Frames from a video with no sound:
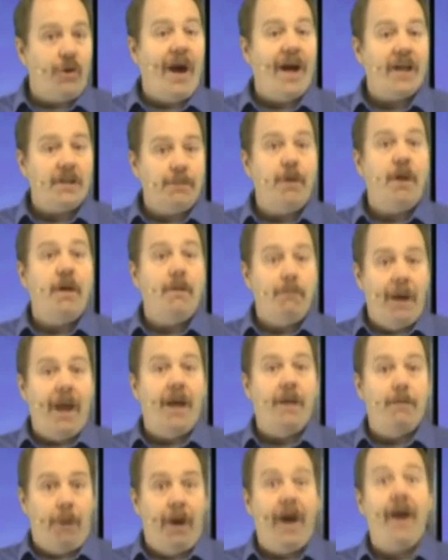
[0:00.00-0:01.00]
tracks being
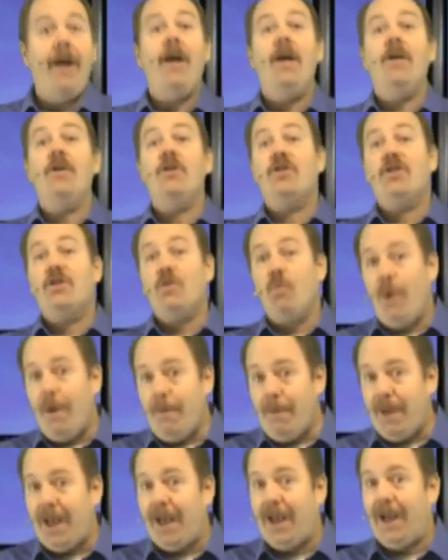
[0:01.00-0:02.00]
made by
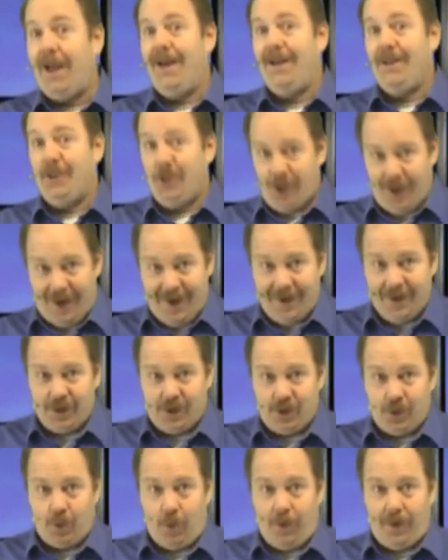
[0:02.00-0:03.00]
swimming
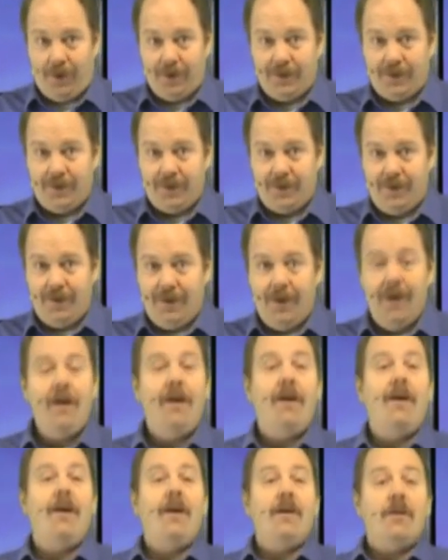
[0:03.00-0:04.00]
dinosaurs.
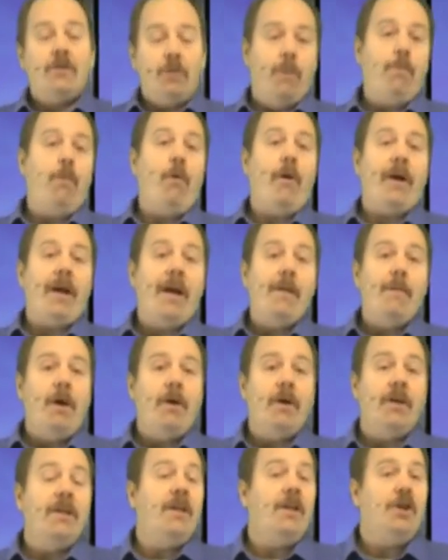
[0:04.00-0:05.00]
The report came
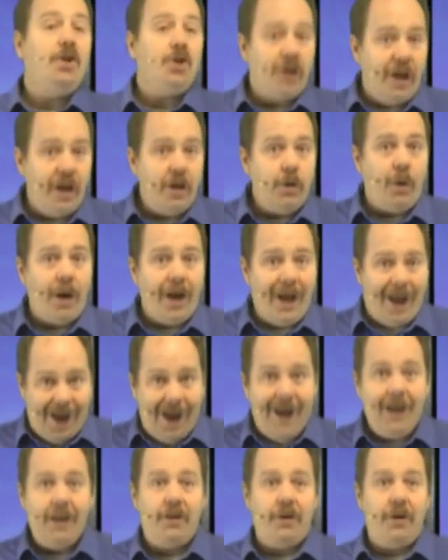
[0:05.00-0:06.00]
out in the January
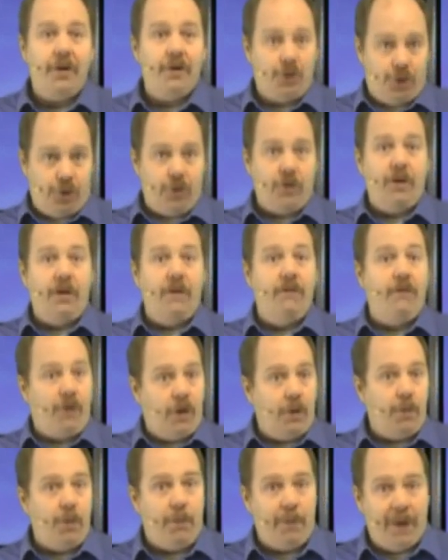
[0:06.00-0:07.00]
8th Journal of
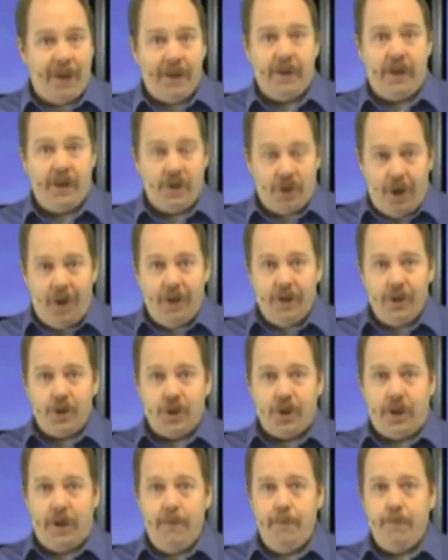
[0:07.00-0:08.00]
Vertebrate
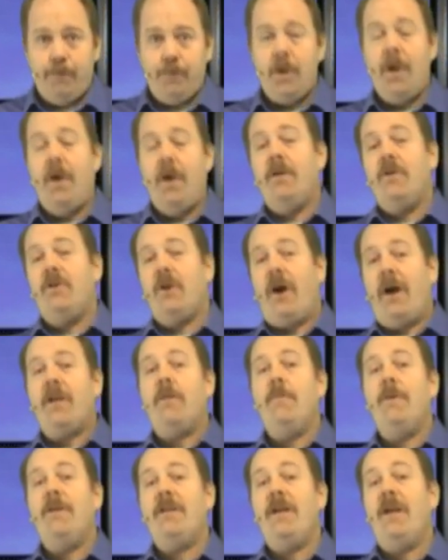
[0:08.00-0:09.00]
Paleontology,
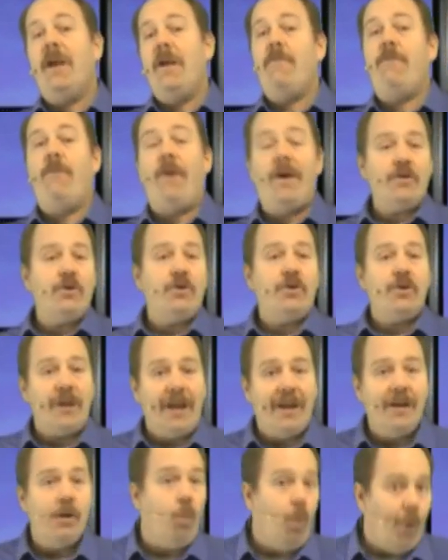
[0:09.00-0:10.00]
documenting a fossil
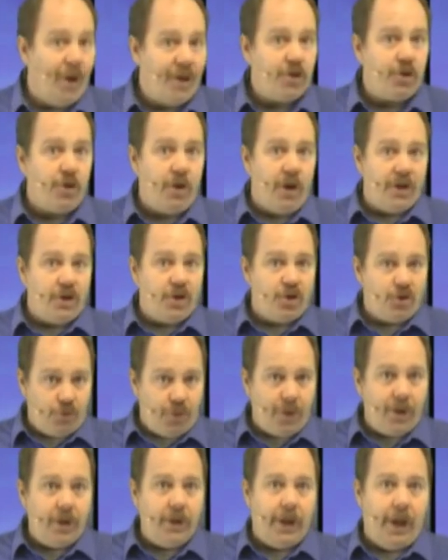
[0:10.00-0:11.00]
site in Western
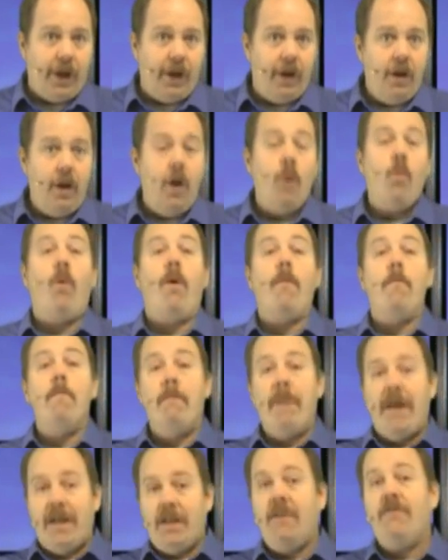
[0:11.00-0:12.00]
Australia where
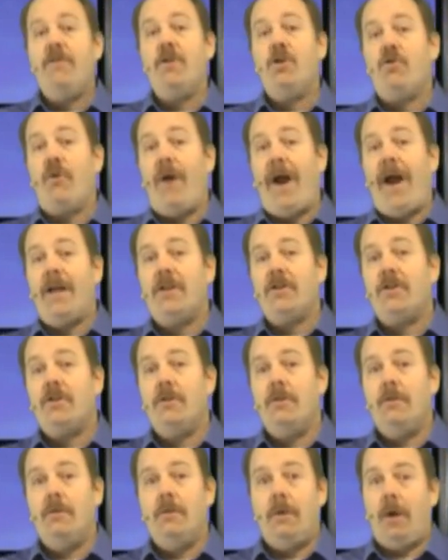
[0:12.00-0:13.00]
many of the tracks
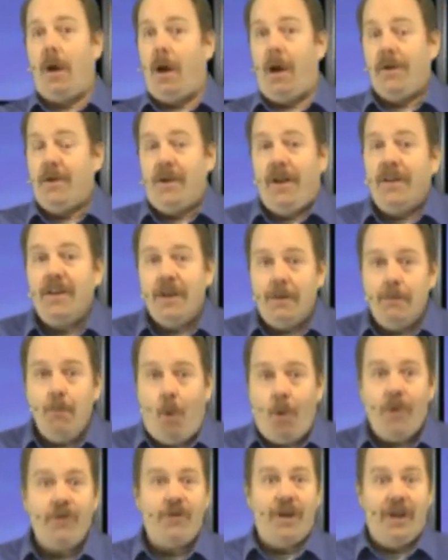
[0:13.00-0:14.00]
are nothing
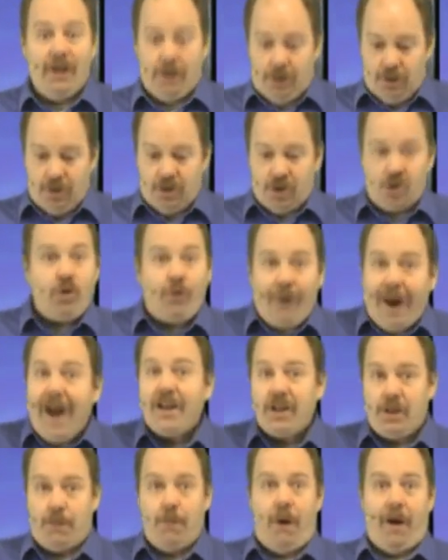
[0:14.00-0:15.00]
more than
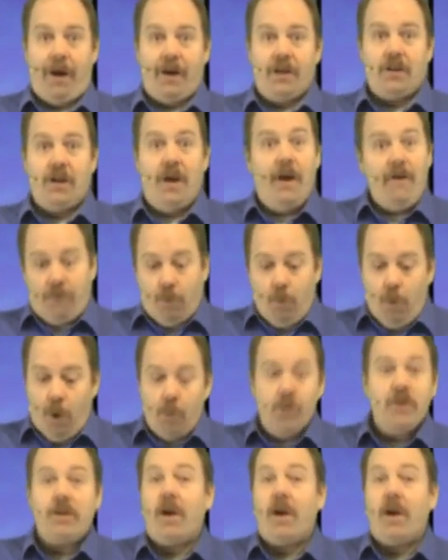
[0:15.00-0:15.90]
scratch marks from what